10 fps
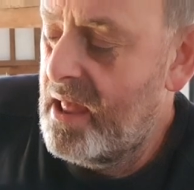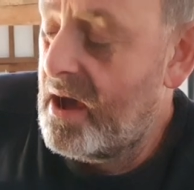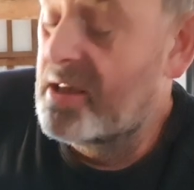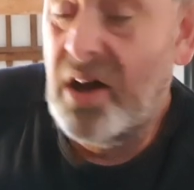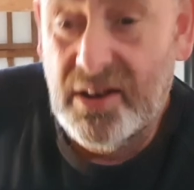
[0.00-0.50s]

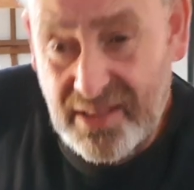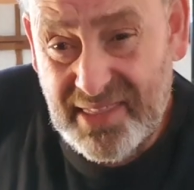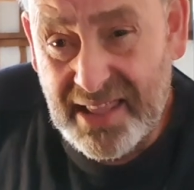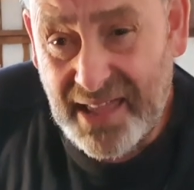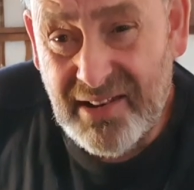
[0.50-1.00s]
I can't.
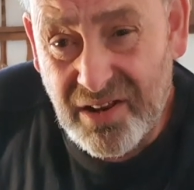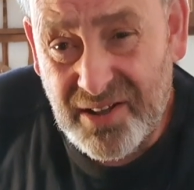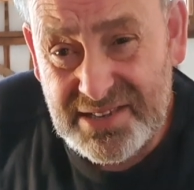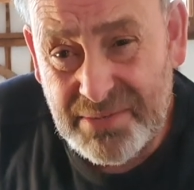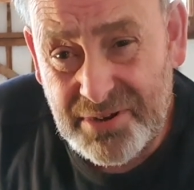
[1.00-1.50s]
They, they look
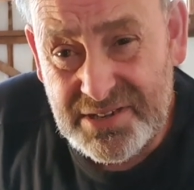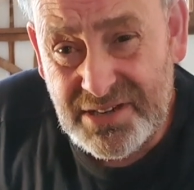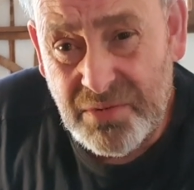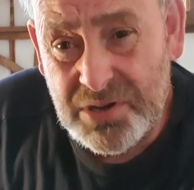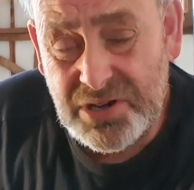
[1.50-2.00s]
like Timberlands,
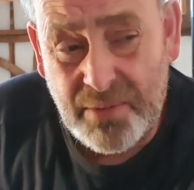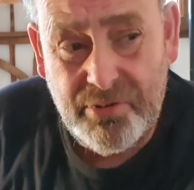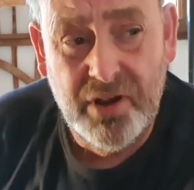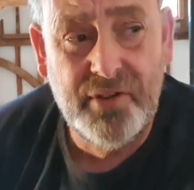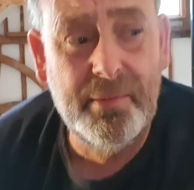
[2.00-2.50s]
which I approve.